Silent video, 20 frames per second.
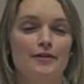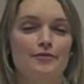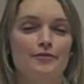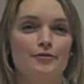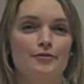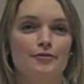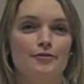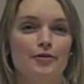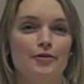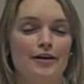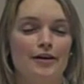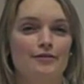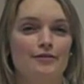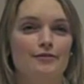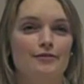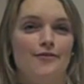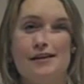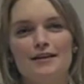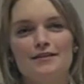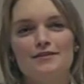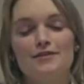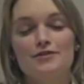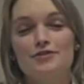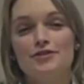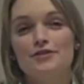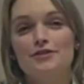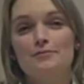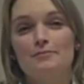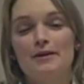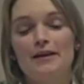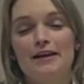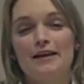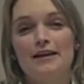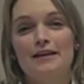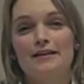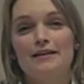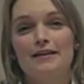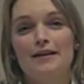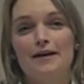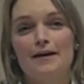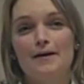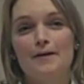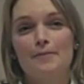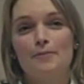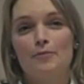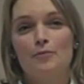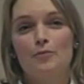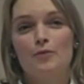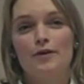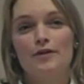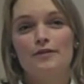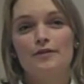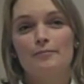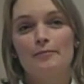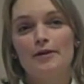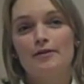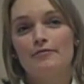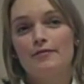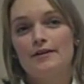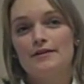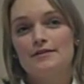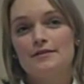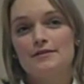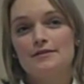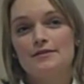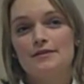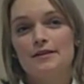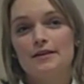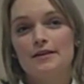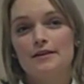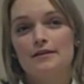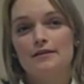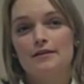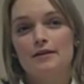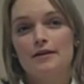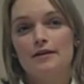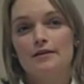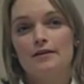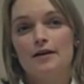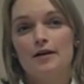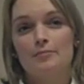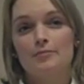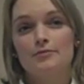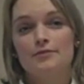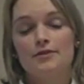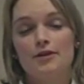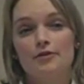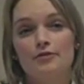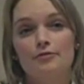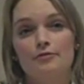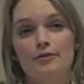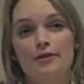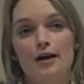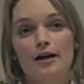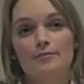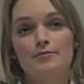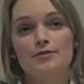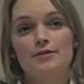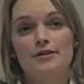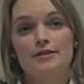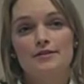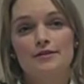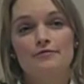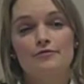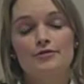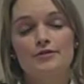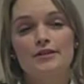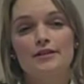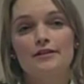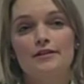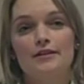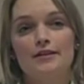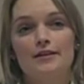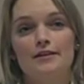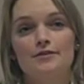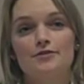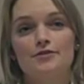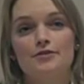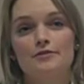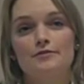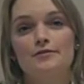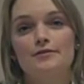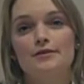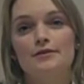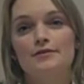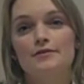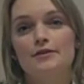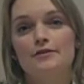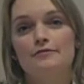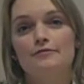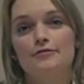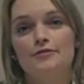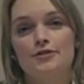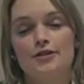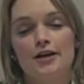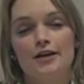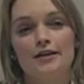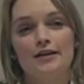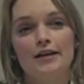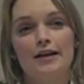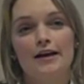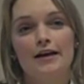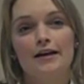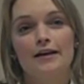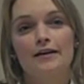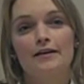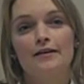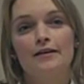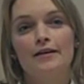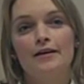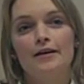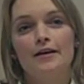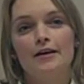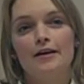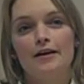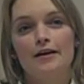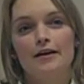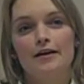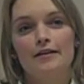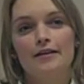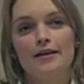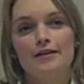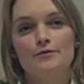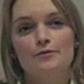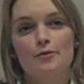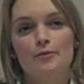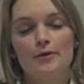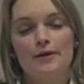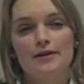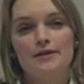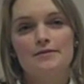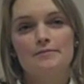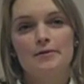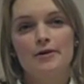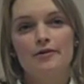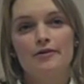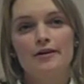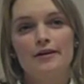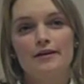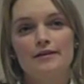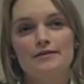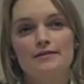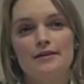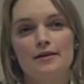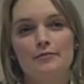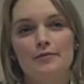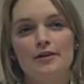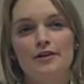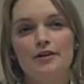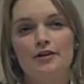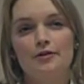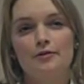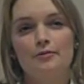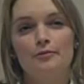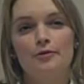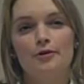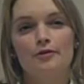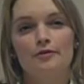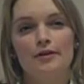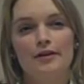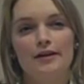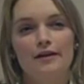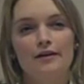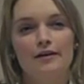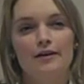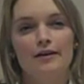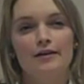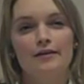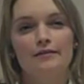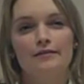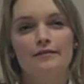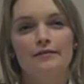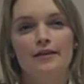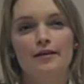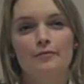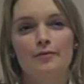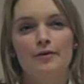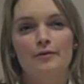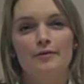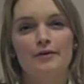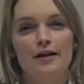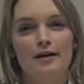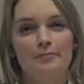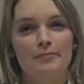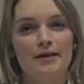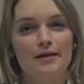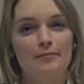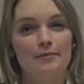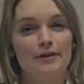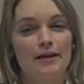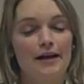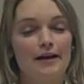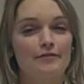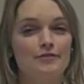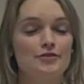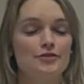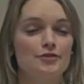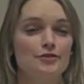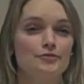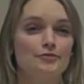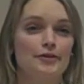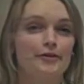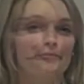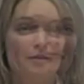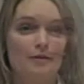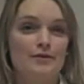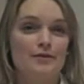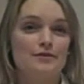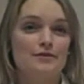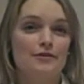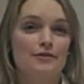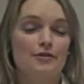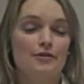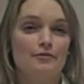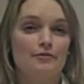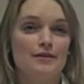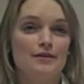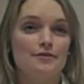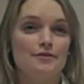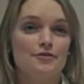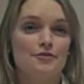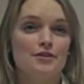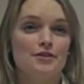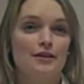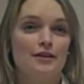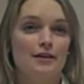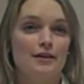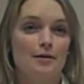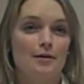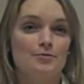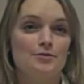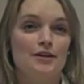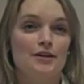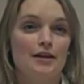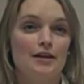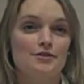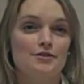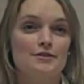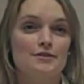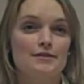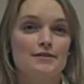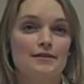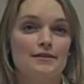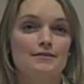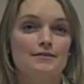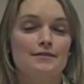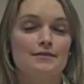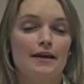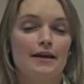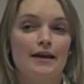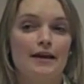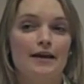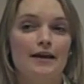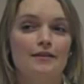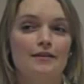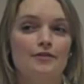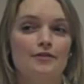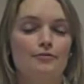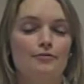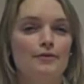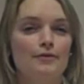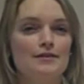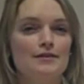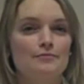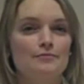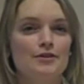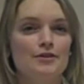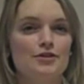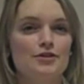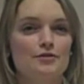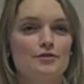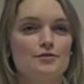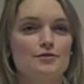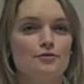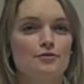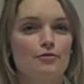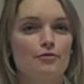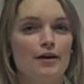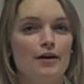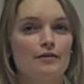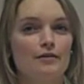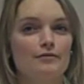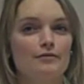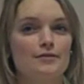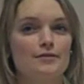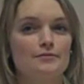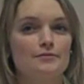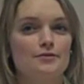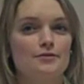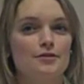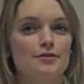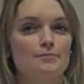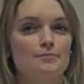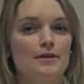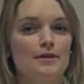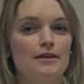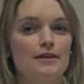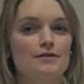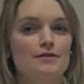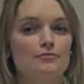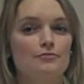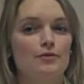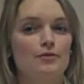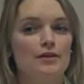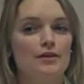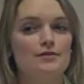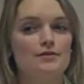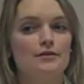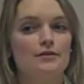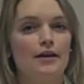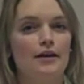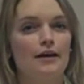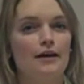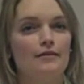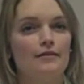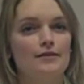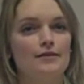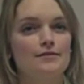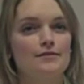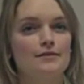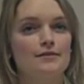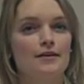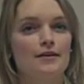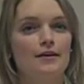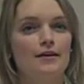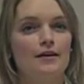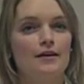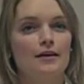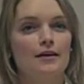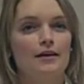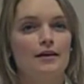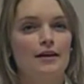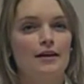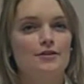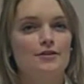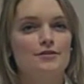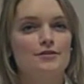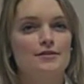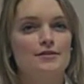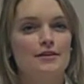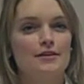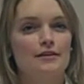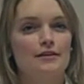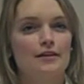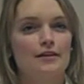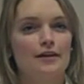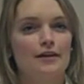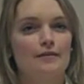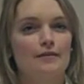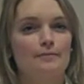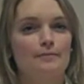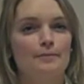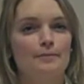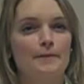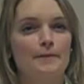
through the Cradle. So just to begin, one of the main reasons that couples go through adoption is infertility issues. And so for John and I, that's what we experienced, and we knew early on that we would not be able to have children. We started researching adoption agencies, and the reason we chose the Cradle is just because it really stood out as an agency that